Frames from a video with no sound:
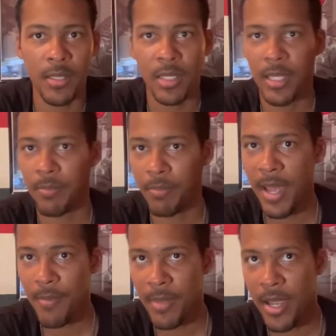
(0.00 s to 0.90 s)
Like
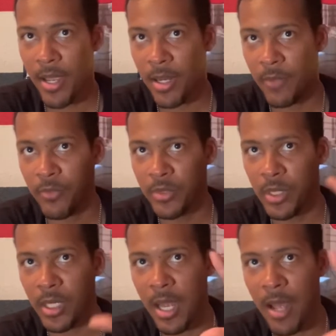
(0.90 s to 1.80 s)
Batman, if you see the
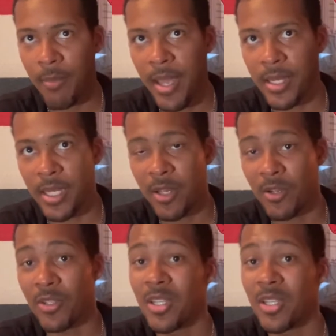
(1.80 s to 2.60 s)
combat in here,